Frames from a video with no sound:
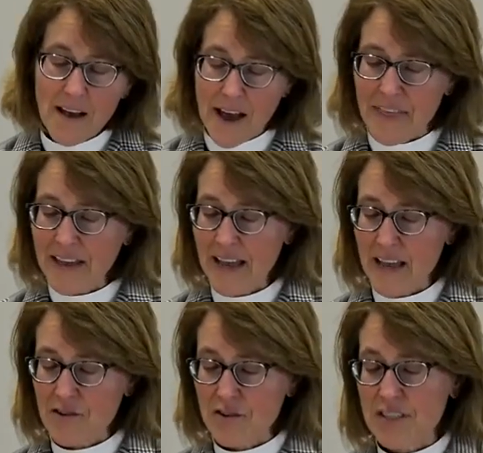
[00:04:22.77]
I think I
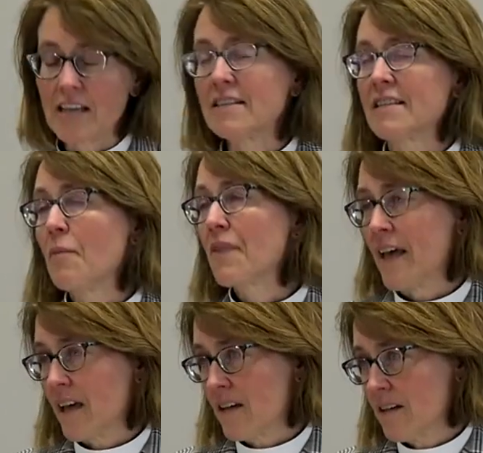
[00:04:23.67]
understand
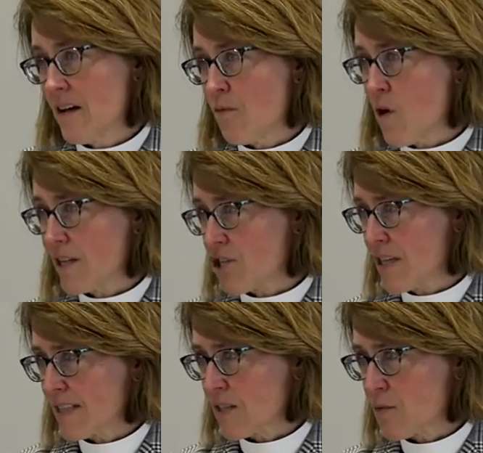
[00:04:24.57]
something of what
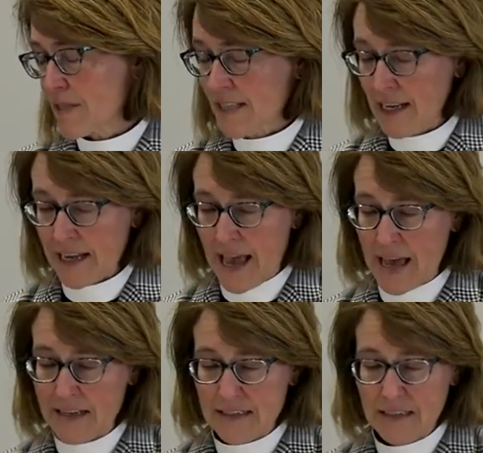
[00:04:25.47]
Jesus was getting
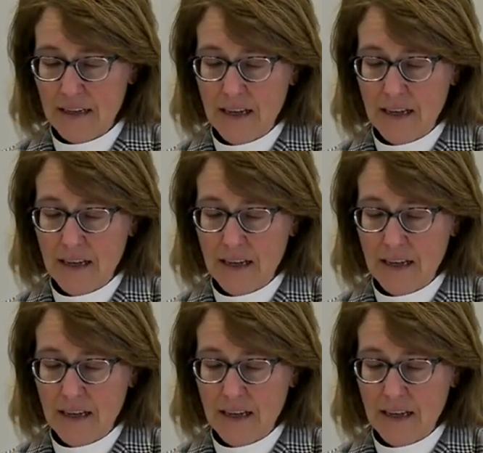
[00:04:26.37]
at